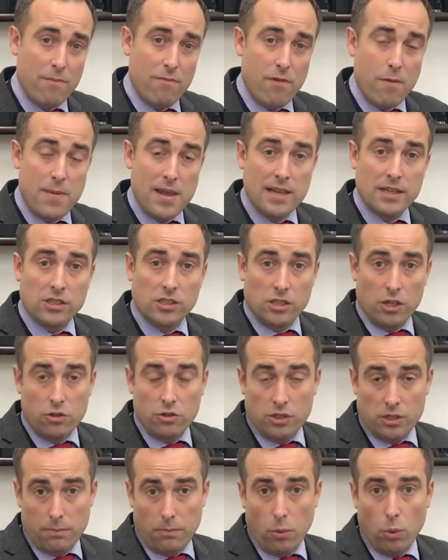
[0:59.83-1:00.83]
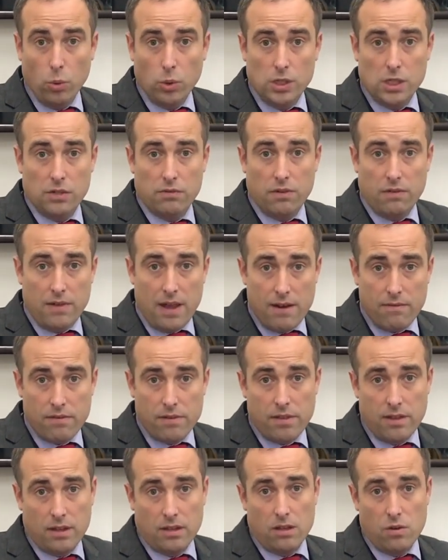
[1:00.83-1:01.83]
for being so supportive of
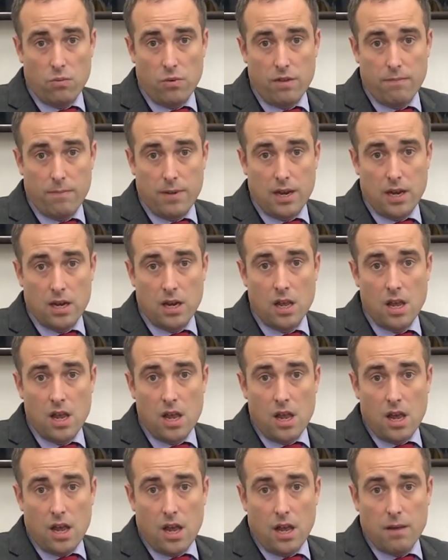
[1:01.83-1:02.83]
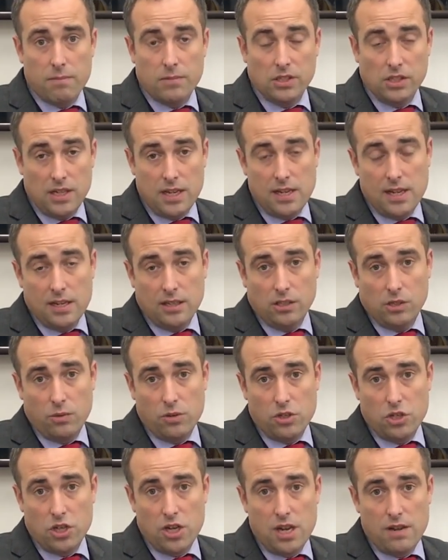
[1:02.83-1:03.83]
everything that we've been seeking to
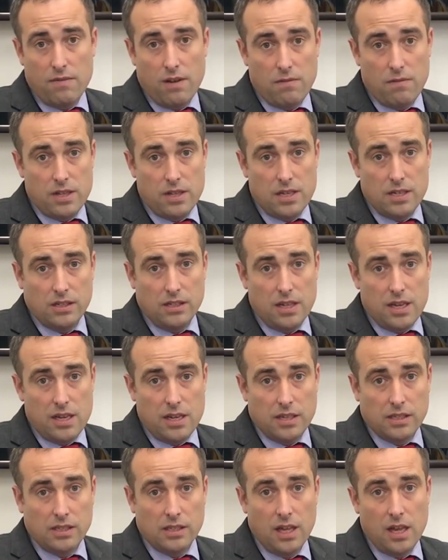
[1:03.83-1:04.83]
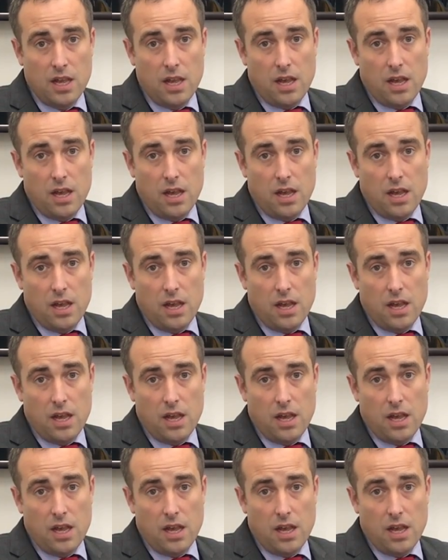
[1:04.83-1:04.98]
achieve these years,